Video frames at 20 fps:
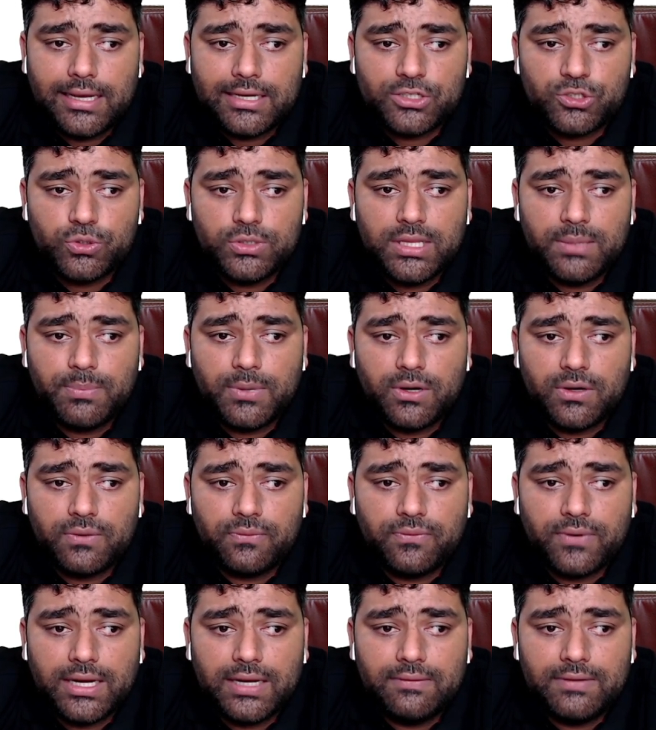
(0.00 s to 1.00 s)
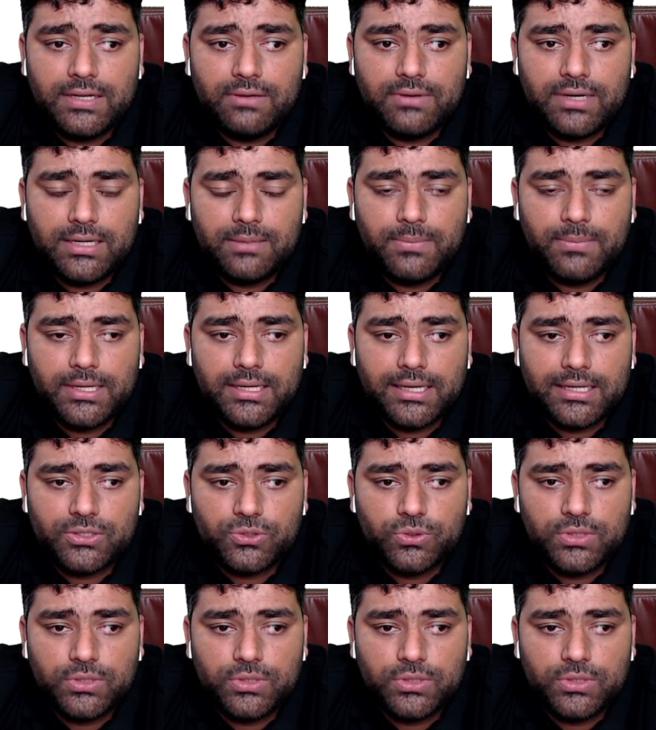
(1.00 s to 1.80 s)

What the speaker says: X to the power 5 divided by x